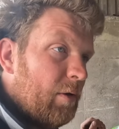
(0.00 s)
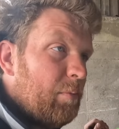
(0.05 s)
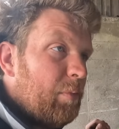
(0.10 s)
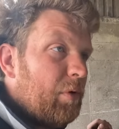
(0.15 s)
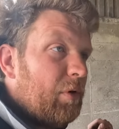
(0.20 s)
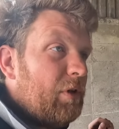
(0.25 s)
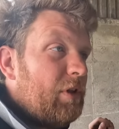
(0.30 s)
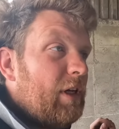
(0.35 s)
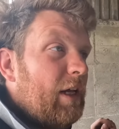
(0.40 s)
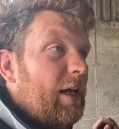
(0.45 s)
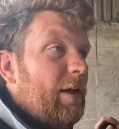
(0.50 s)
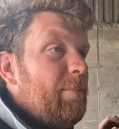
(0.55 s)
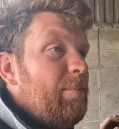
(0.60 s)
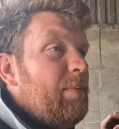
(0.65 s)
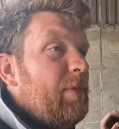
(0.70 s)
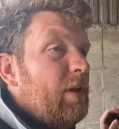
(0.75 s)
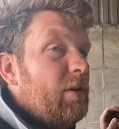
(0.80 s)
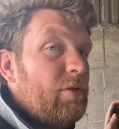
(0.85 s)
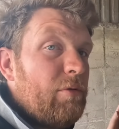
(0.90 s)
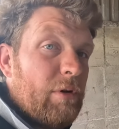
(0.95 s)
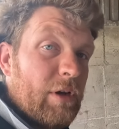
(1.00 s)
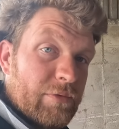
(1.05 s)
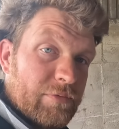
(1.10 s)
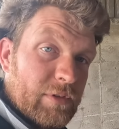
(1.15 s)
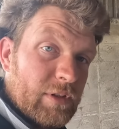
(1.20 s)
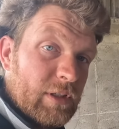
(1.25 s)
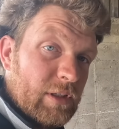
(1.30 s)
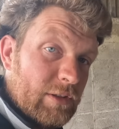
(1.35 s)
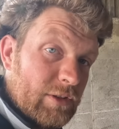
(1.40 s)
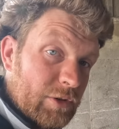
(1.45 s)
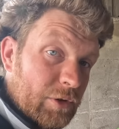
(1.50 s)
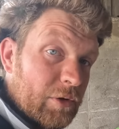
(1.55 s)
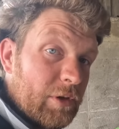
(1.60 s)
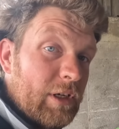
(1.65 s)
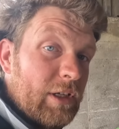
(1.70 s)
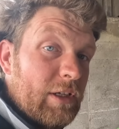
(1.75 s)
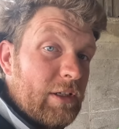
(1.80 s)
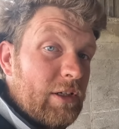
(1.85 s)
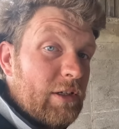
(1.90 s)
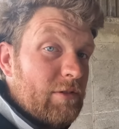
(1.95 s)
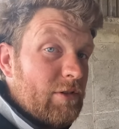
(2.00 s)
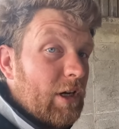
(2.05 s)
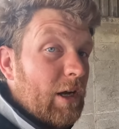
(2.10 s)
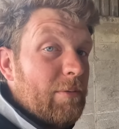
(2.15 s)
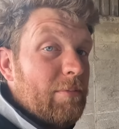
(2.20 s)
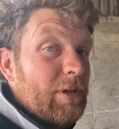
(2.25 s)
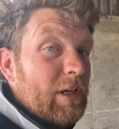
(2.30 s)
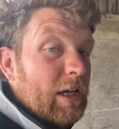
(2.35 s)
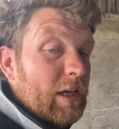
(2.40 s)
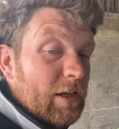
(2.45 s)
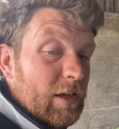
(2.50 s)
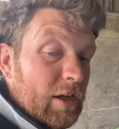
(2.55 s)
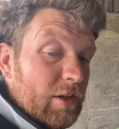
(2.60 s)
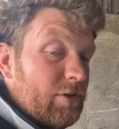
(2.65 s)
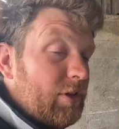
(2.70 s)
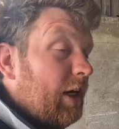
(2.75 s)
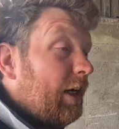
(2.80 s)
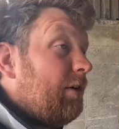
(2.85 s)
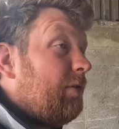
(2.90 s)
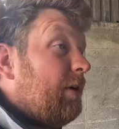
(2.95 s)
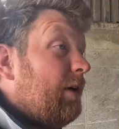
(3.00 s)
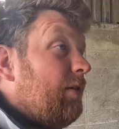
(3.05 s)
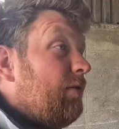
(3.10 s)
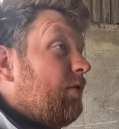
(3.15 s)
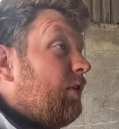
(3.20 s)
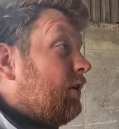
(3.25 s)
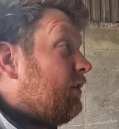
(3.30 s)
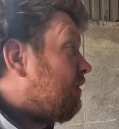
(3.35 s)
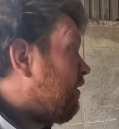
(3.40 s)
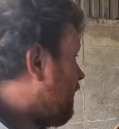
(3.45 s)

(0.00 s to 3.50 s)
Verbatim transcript: But um, so after it's the only job we get a contractor in for,